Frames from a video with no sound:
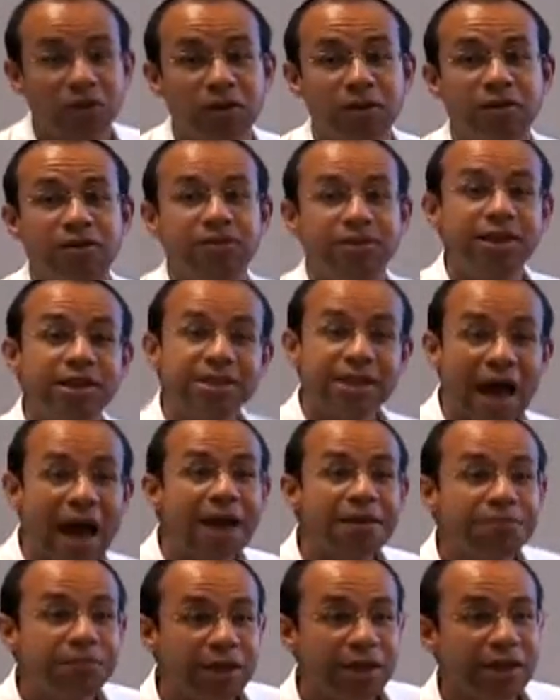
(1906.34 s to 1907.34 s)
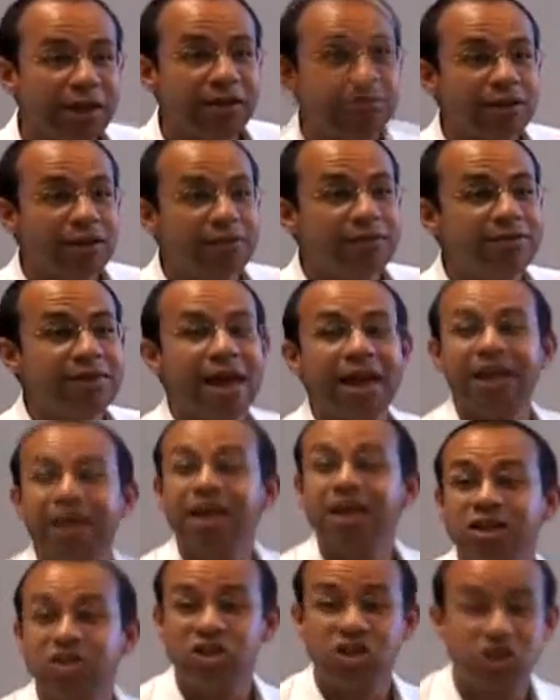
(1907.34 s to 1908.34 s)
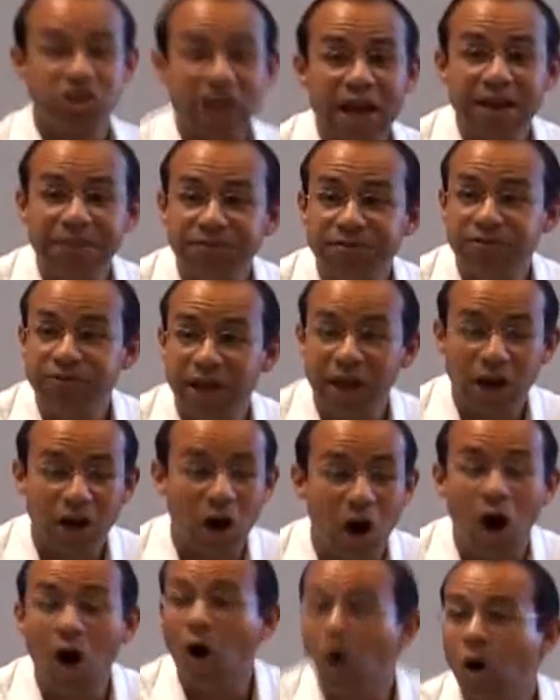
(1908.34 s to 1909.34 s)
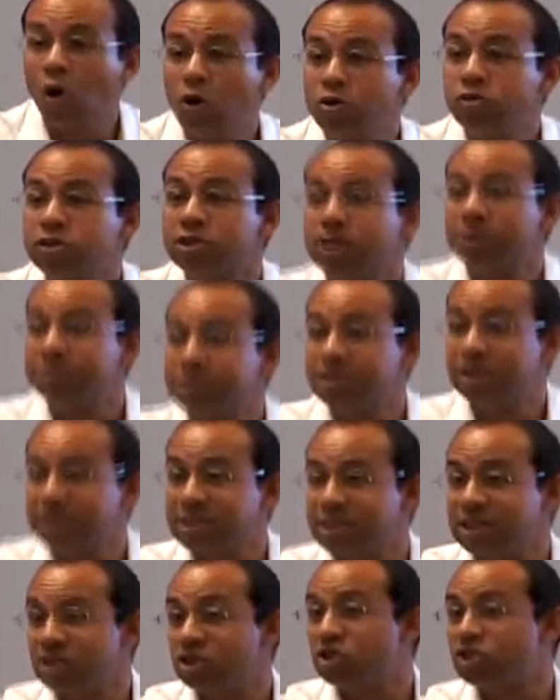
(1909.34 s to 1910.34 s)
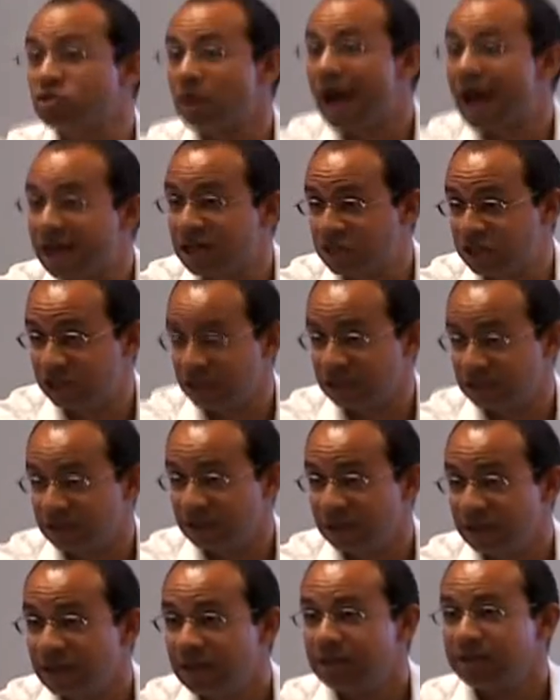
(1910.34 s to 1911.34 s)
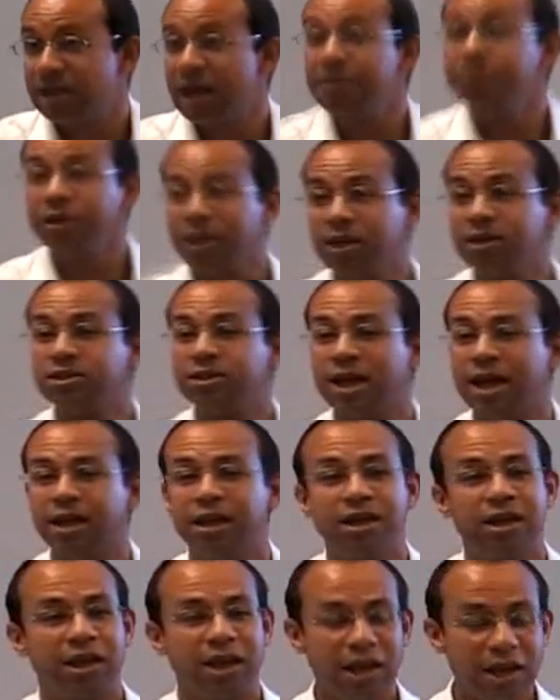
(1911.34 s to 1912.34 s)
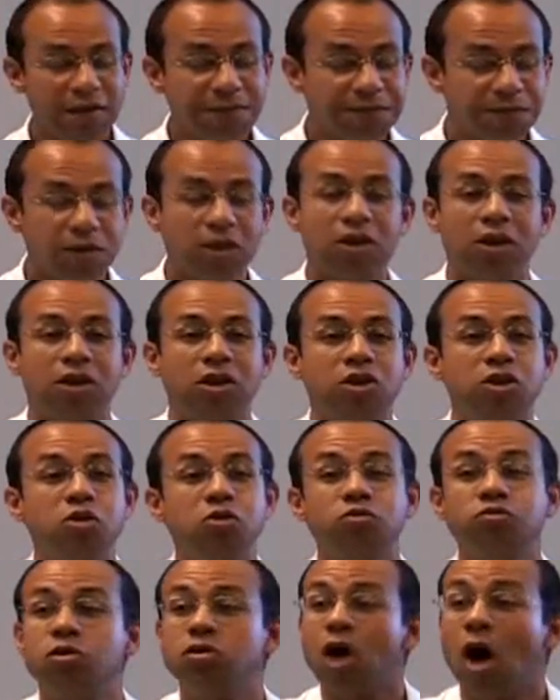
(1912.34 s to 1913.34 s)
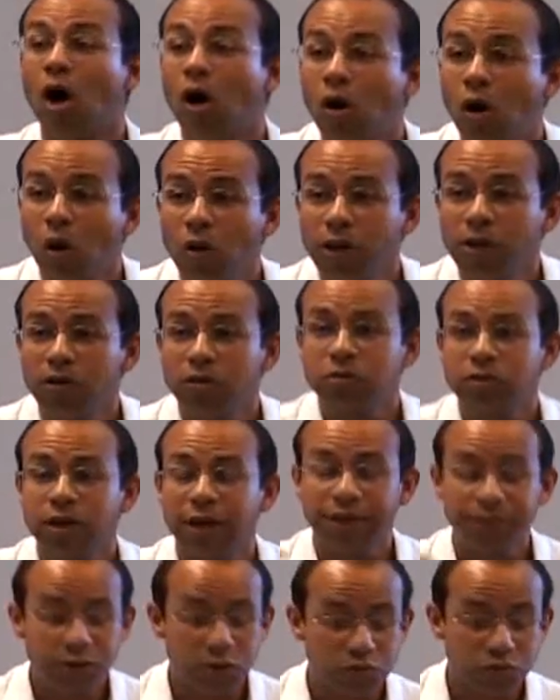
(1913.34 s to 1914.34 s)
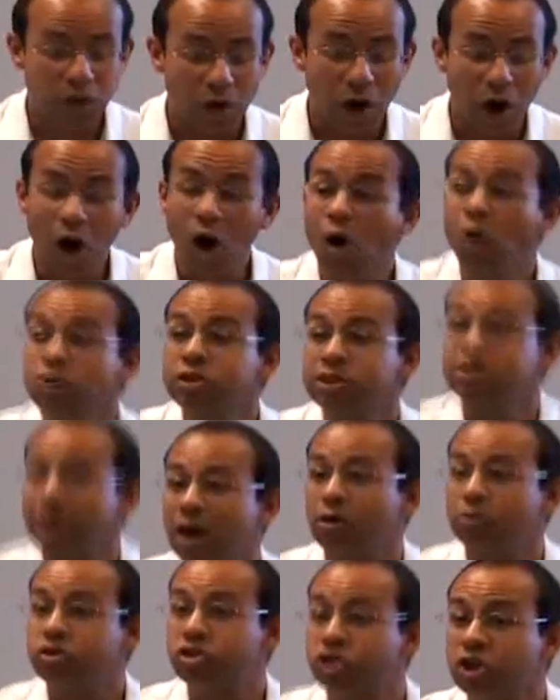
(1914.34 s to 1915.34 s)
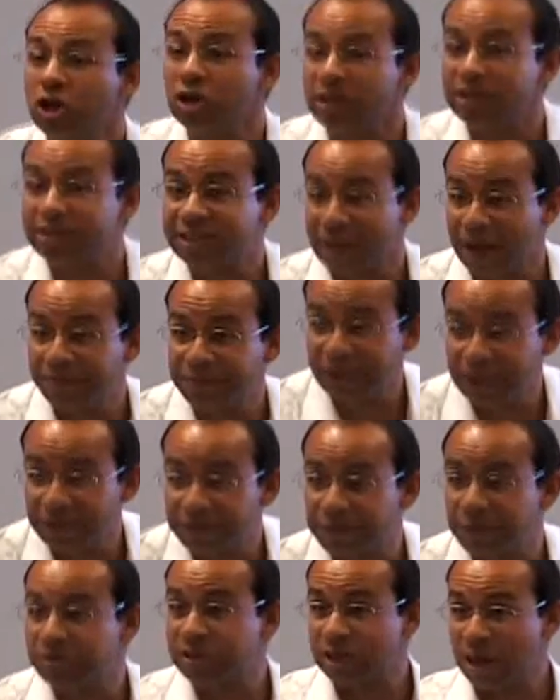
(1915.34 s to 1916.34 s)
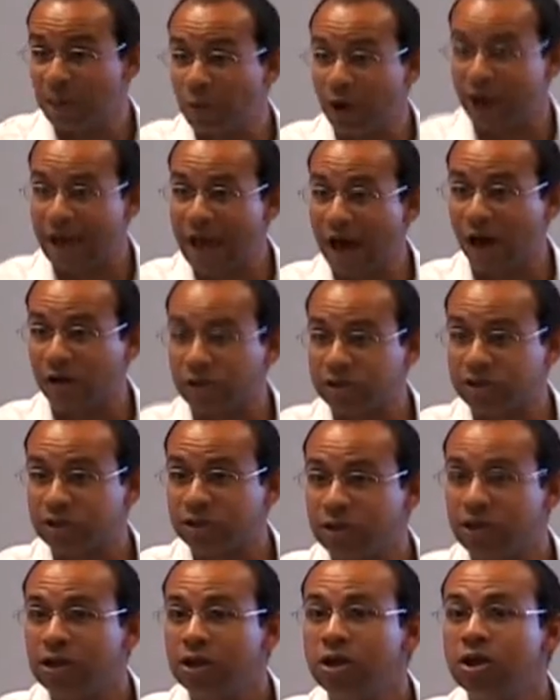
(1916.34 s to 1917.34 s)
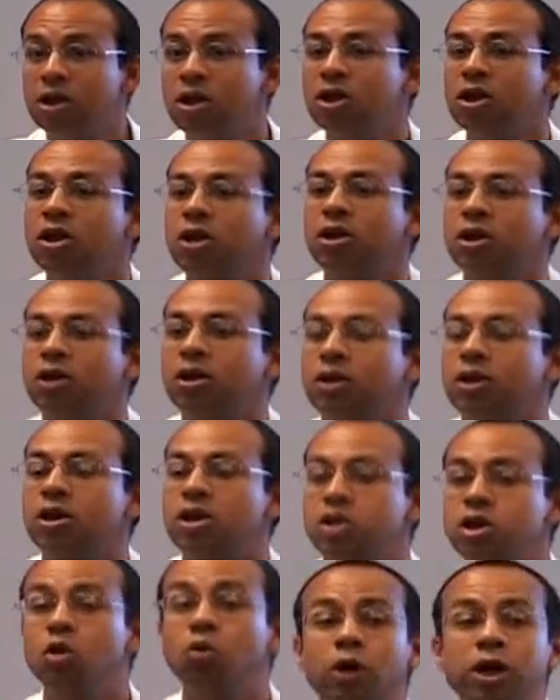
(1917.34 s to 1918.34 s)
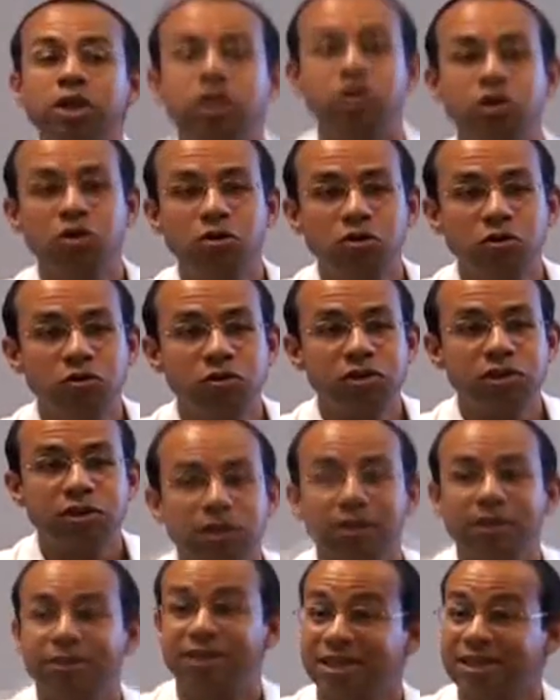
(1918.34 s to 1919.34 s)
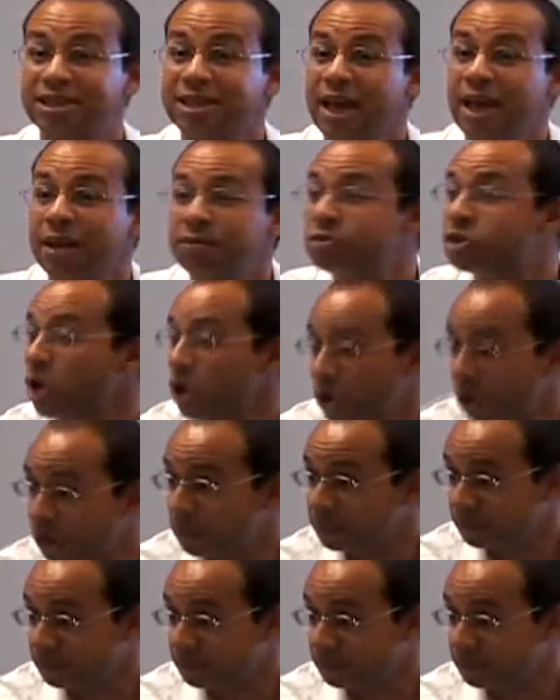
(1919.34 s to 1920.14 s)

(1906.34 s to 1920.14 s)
did not mean that it shaped their whole subsistence strategy. That means that if you wholesale took something from someone else, you would use the same term.